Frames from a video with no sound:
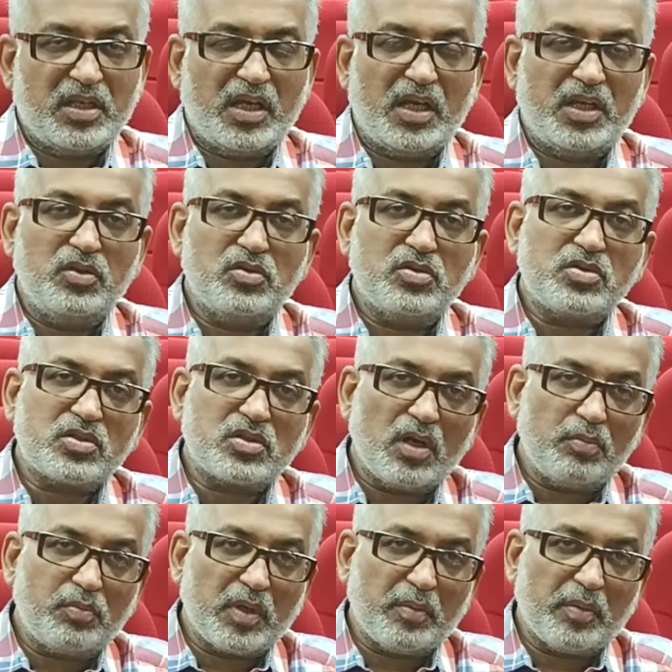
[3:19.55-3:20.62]
and you
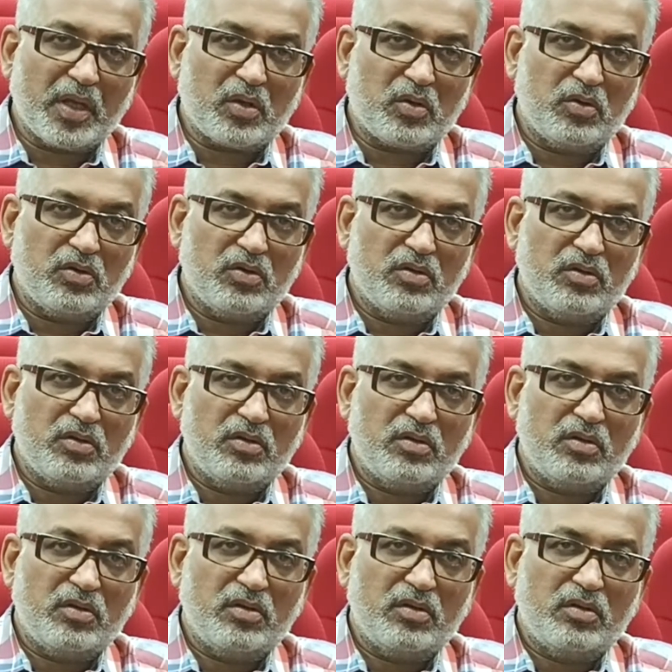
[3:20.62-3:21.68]
stop tobacco,
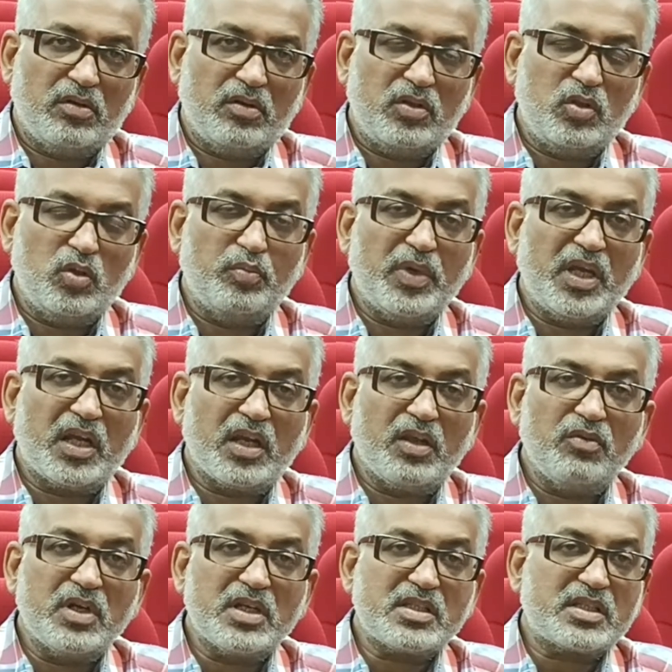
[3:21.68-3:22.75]
you may
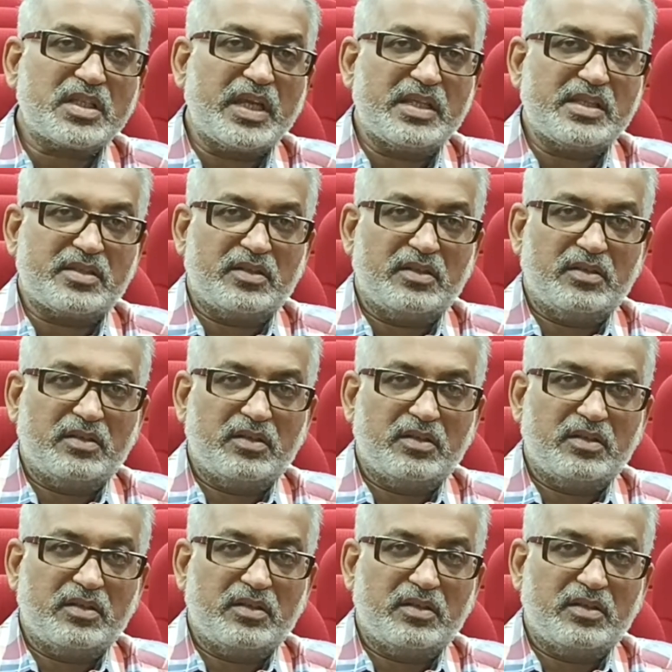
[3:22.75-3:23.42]
reverse cancer.